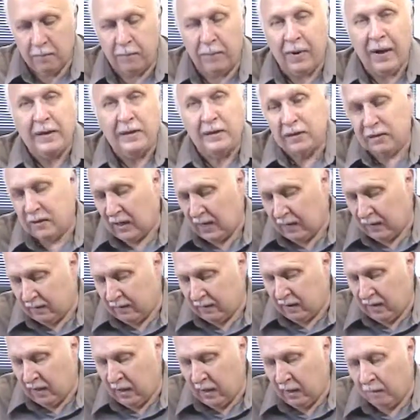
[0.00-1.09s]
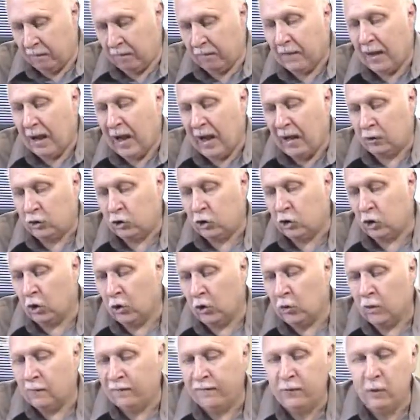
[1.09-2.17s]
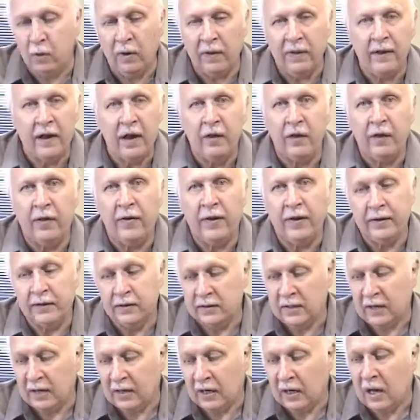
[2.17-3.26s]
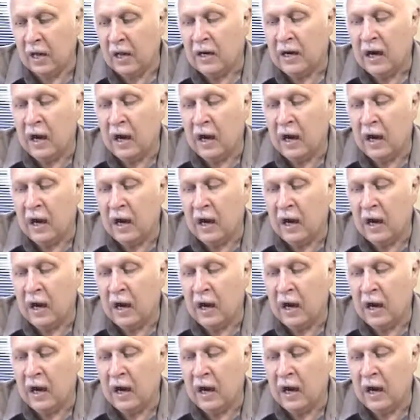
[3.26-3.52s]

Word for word: But I'll show you a few of the other things they did.